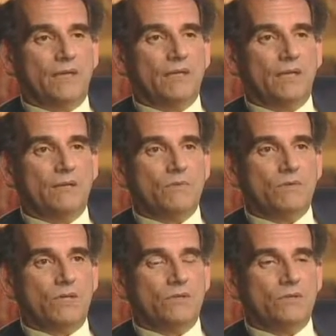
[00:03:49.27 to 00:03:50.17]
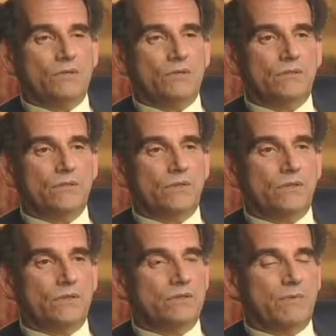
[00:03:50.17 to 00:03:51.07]
finding any mutations that do
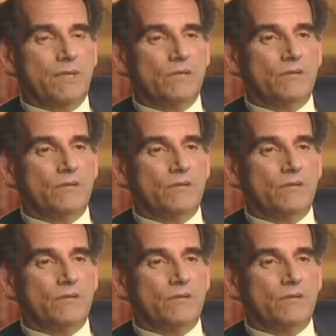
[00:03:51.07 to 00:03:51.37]
the organism